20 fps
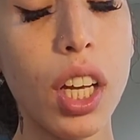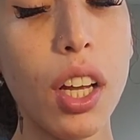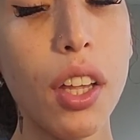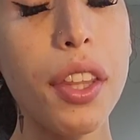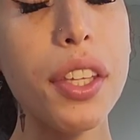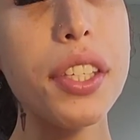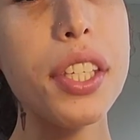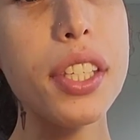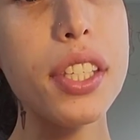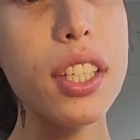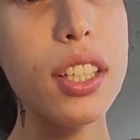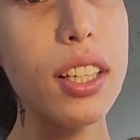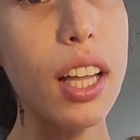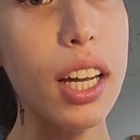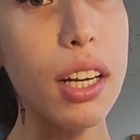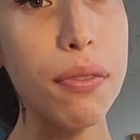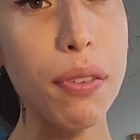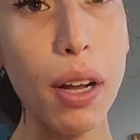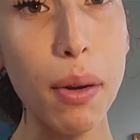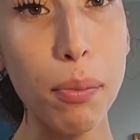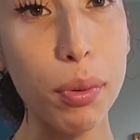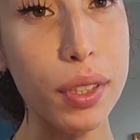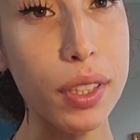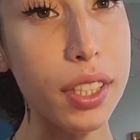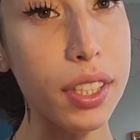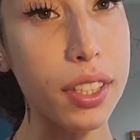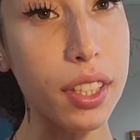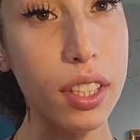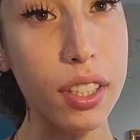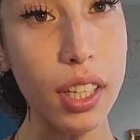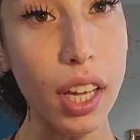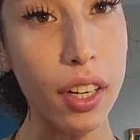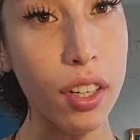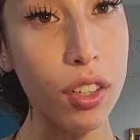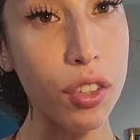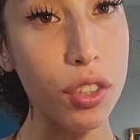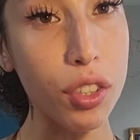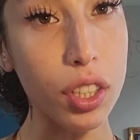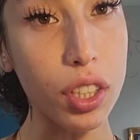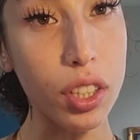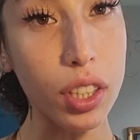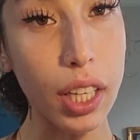This is a lot of High Priestess energy.